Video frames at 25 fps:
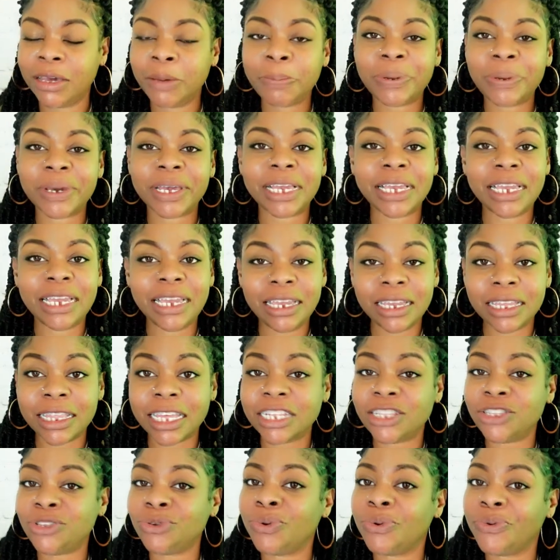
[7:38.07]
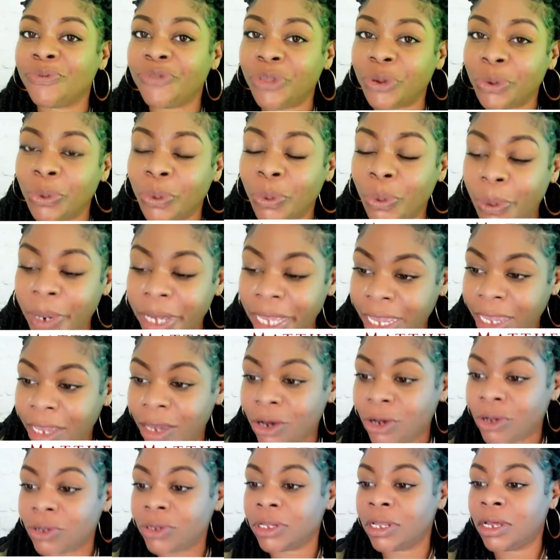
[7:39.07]
but he that doeth the
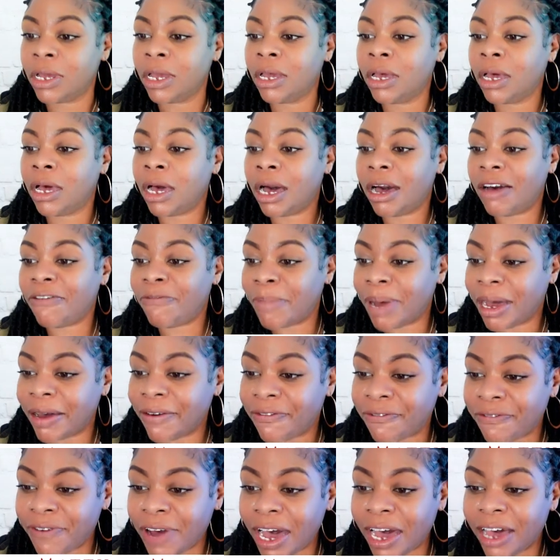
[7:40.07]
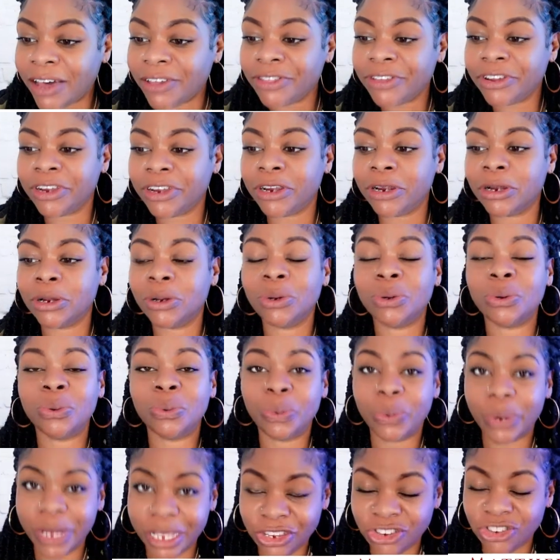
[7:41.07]
will of my Father
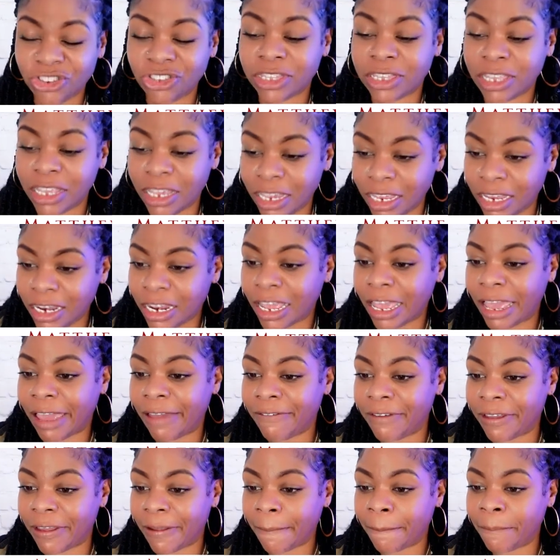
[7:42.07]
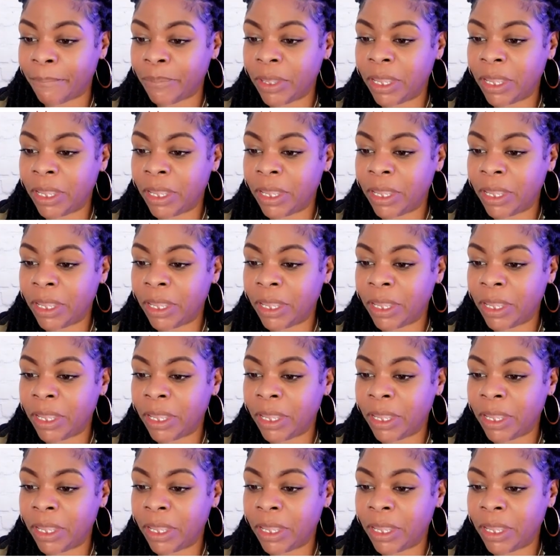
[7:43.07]
which is in heaven.